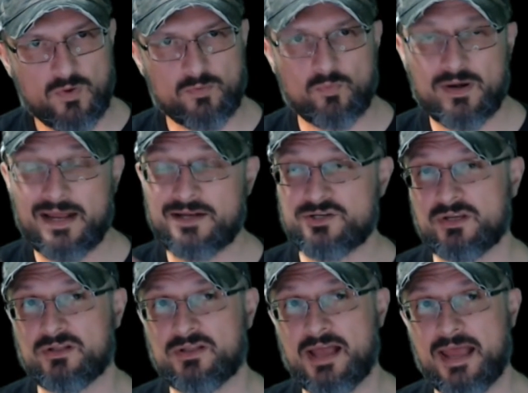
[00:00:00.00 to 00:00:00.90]
What actually
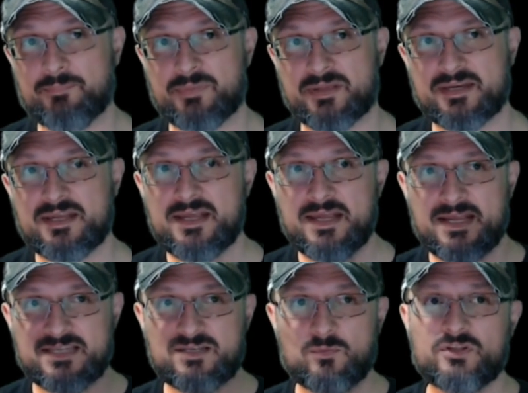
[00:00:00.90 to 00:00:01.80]
will happen
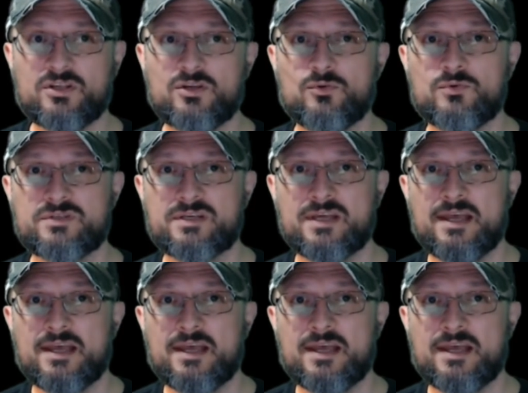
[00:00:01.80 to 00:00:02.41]
is it will use